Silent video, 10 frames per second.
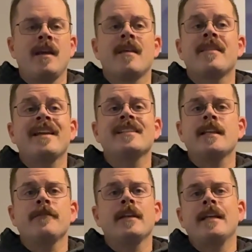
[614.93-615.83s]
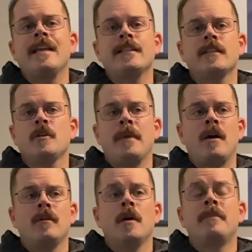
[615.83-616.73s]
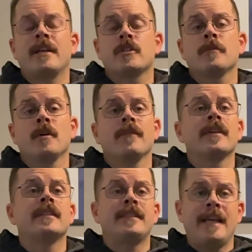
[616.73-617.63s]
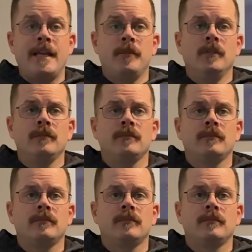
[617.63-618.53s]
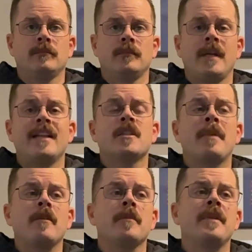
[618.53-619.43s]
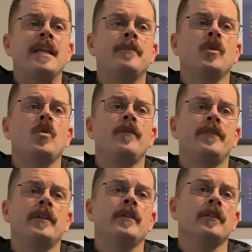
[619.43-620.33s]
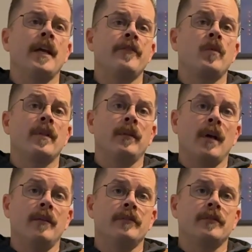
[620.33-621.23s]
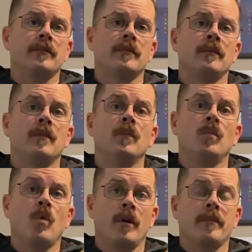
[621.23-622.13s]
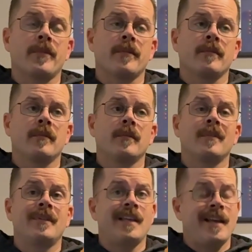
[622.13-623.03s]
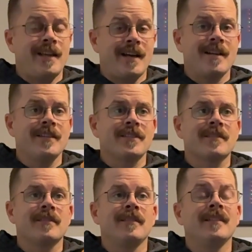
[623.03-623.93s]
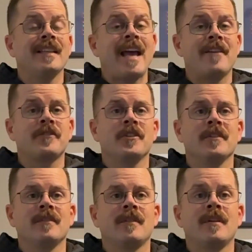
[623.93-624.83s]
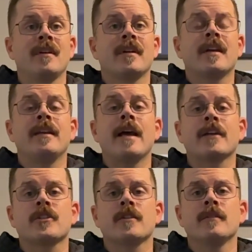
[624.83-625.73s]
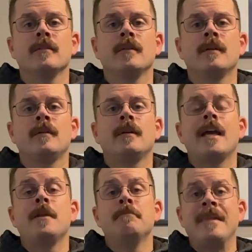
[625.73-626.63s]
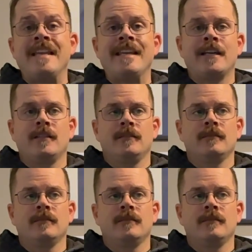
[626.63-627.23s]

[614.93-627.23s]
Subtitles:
Thanksgiving isn't about a picture-perfect table. It's about the people who fill your life with love, warmth, chaos, laughter, connection, and meaning.